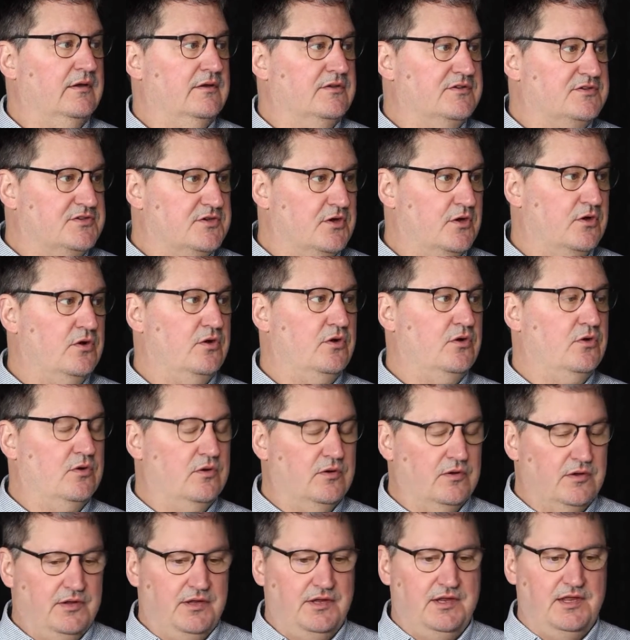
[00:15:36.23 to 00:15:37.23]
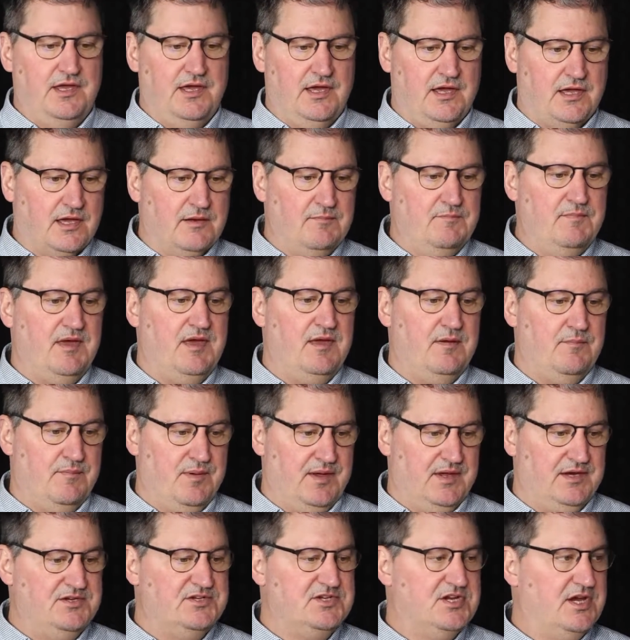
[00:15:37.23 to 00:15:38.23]
So it can be a
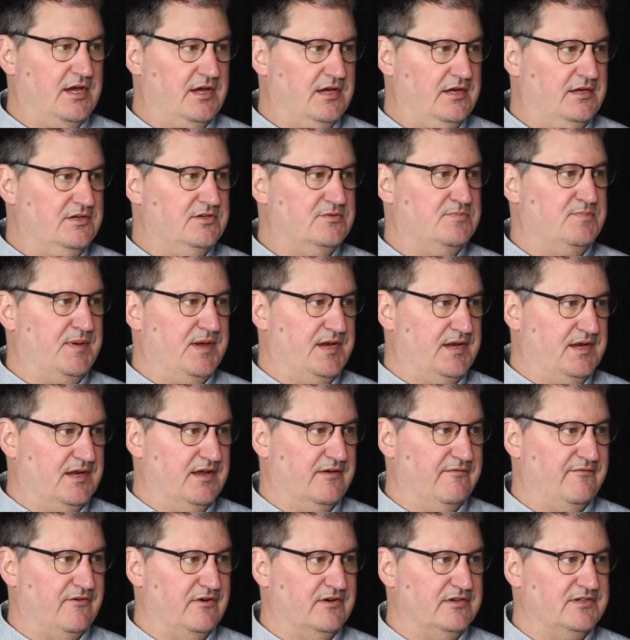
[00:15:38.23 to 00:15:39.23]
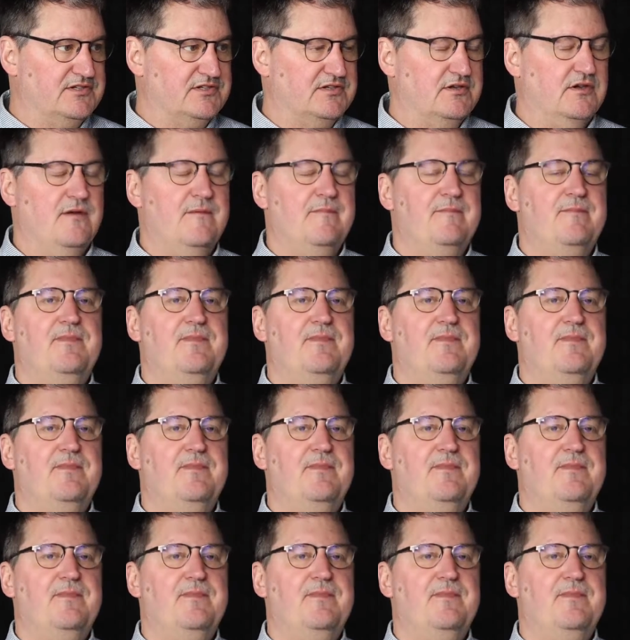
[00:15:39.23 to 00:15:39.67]
big change, big difference,